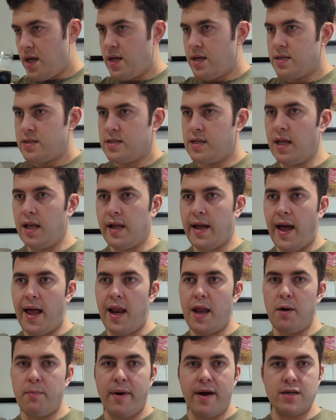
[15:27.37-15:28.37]
still get a
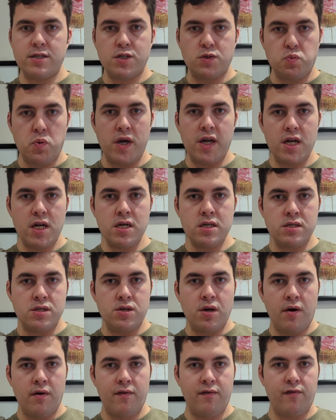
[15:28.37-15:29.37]
little bit of
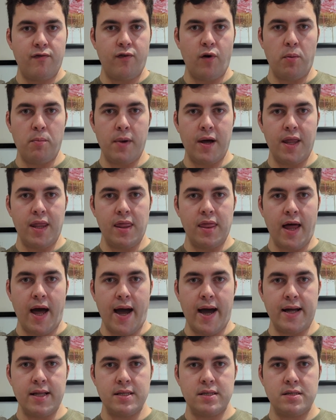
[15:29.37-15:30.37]
sweetness from
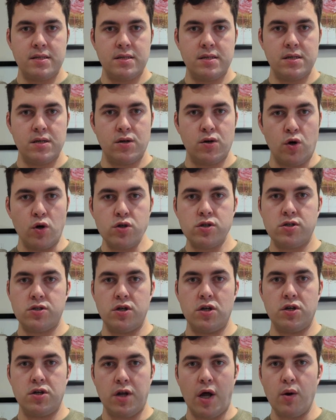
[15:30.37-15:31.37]
that
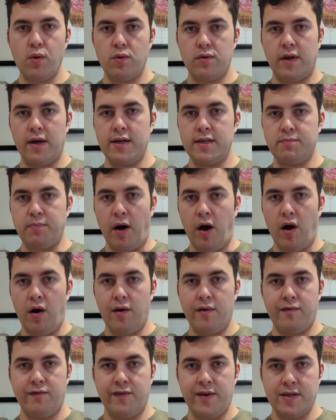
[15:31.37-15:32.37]
custard note that is part
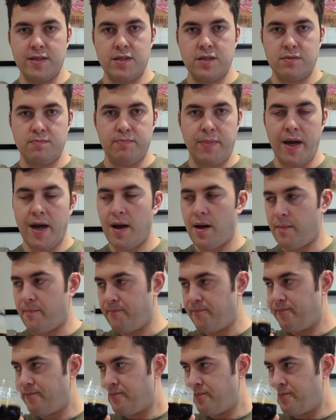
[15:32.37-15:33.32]
of this beer.